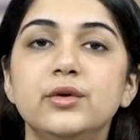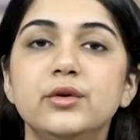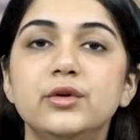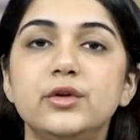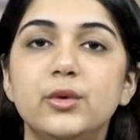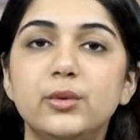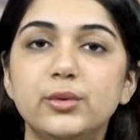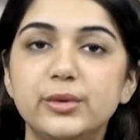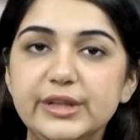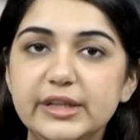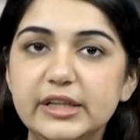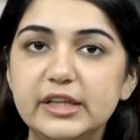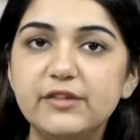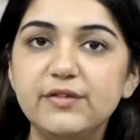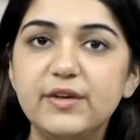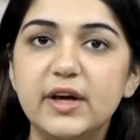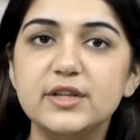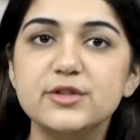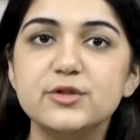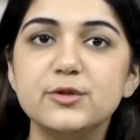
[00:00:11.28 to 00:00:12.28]
No
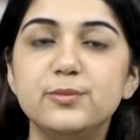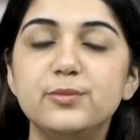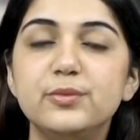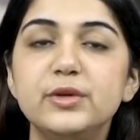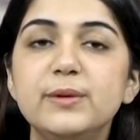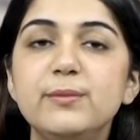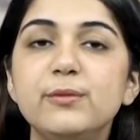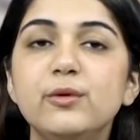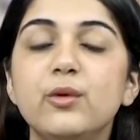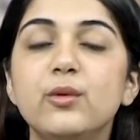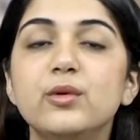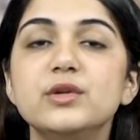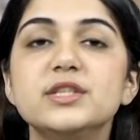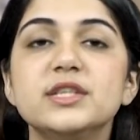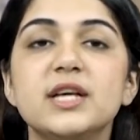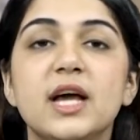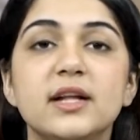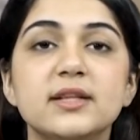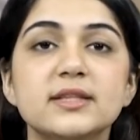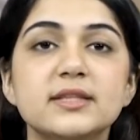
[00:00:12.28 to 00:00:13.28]
relief as Supreme Court
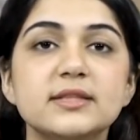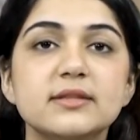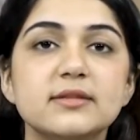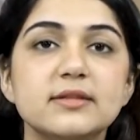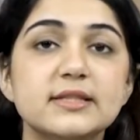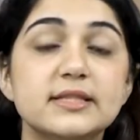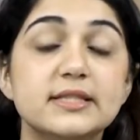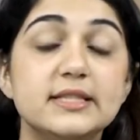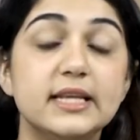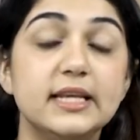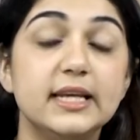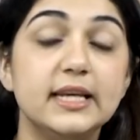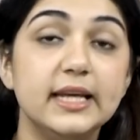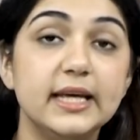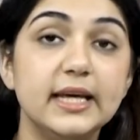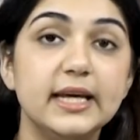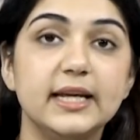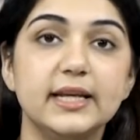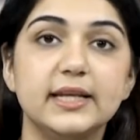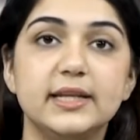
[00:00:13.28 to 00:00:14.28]
cancels
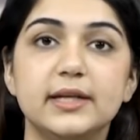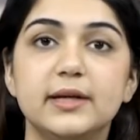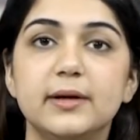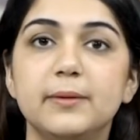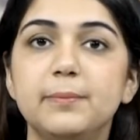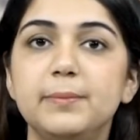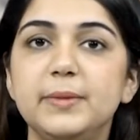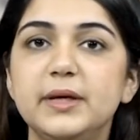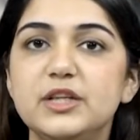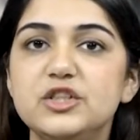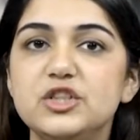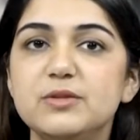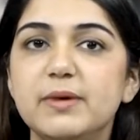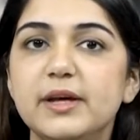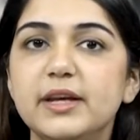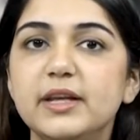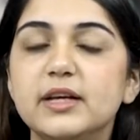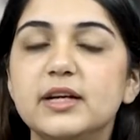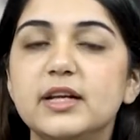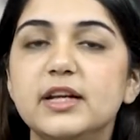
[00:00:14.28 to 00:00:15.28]
delayed PG
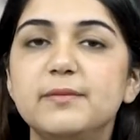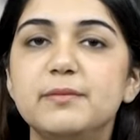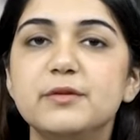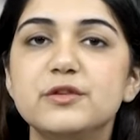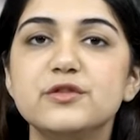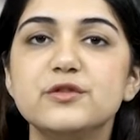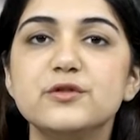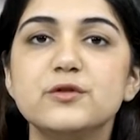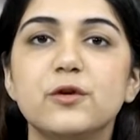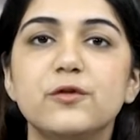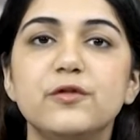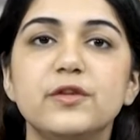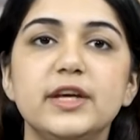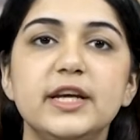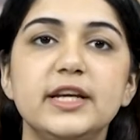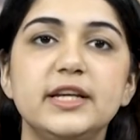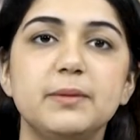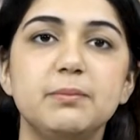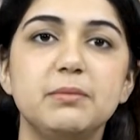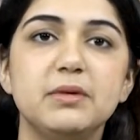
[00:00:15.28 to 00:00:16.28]
medical admissions of
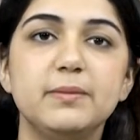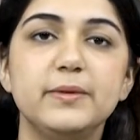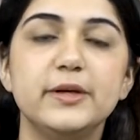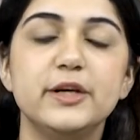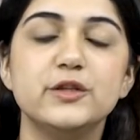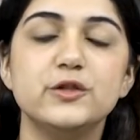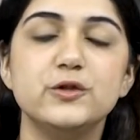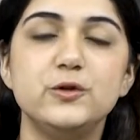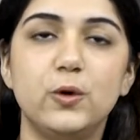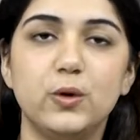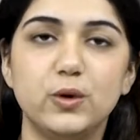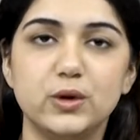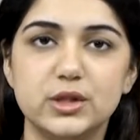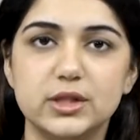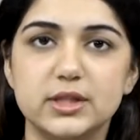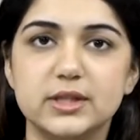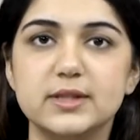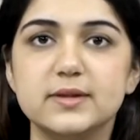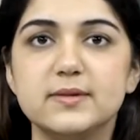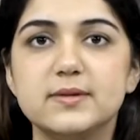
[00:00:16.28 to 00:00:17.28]
8 MBBS
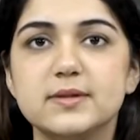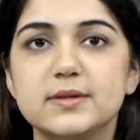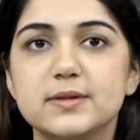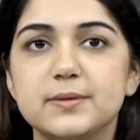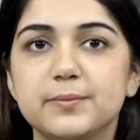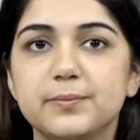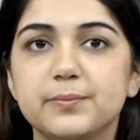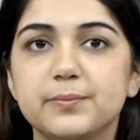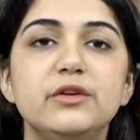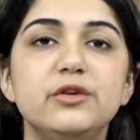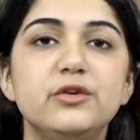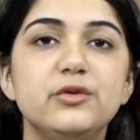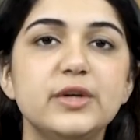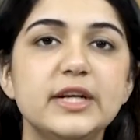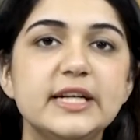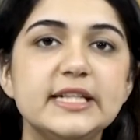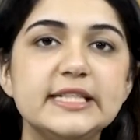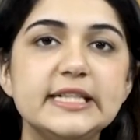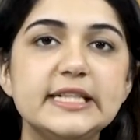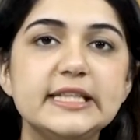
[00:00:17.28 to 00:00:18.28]
doctors.
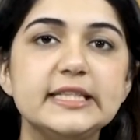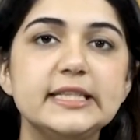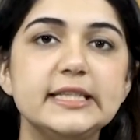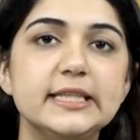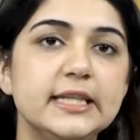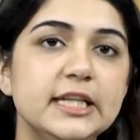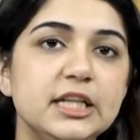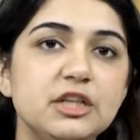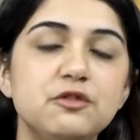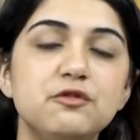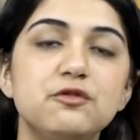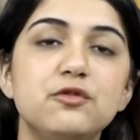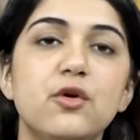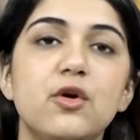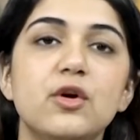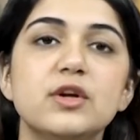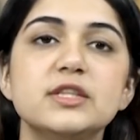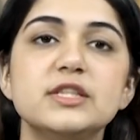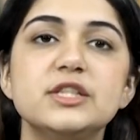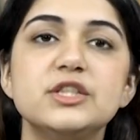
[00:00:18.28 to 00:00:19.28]
Reiterating the need
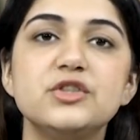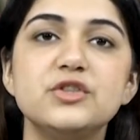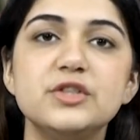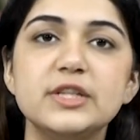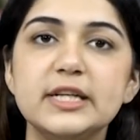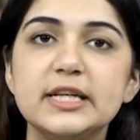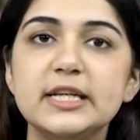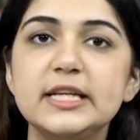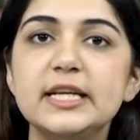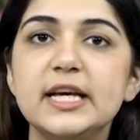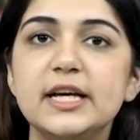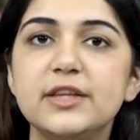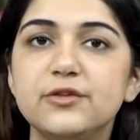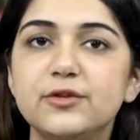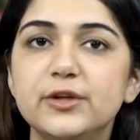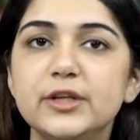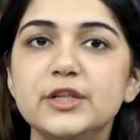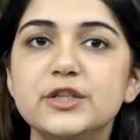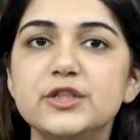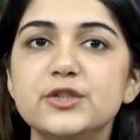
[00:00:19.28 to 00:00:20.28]
for strictly
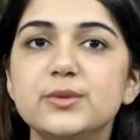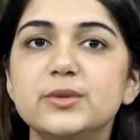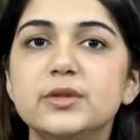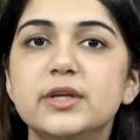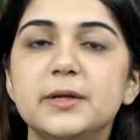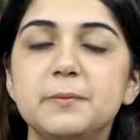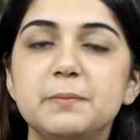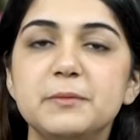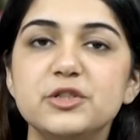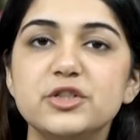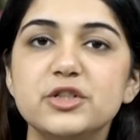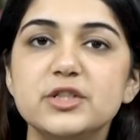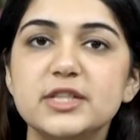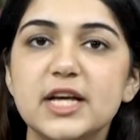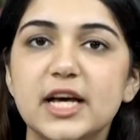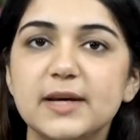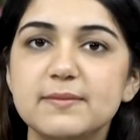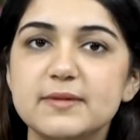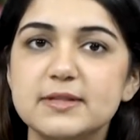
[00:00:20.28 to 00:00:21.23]
adhering to the admission time